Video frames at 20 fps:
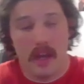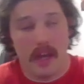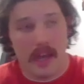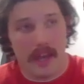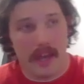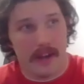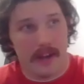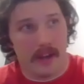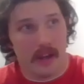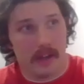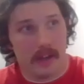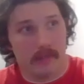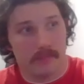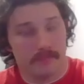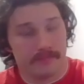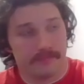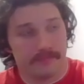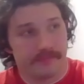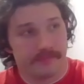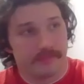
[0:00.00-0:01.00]
And
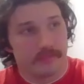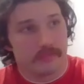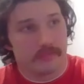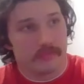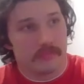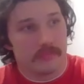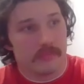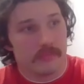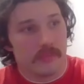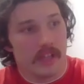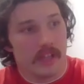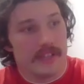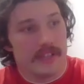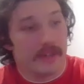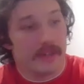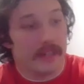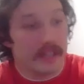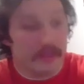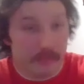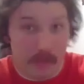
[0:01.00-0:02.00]

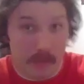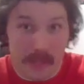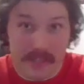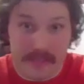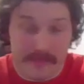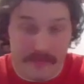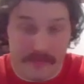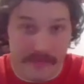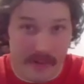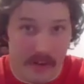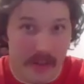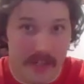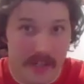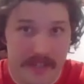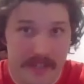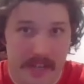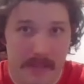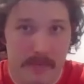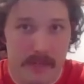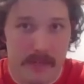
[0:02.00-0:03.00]
so I went very
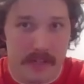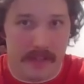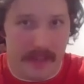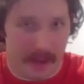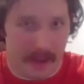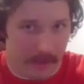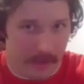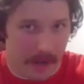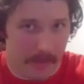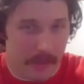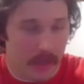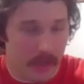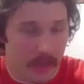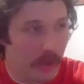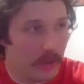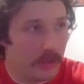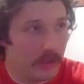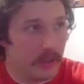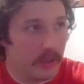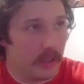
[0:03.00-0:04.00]
deep into that rabbit
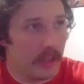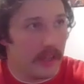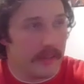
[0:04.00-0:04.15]
hole.